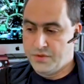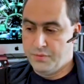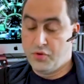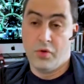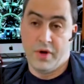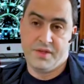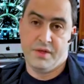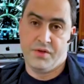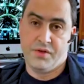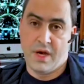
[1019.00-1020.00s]
progress
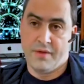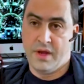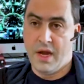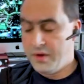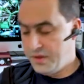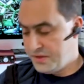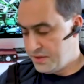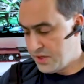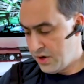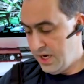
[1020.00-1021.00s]
into other areas.
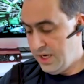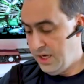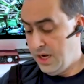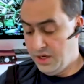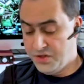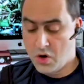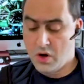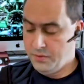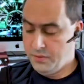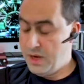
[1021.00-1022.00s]
So any
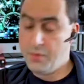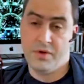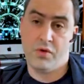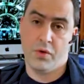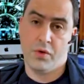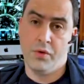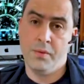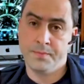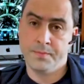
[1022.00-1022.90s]
time you're met with a crew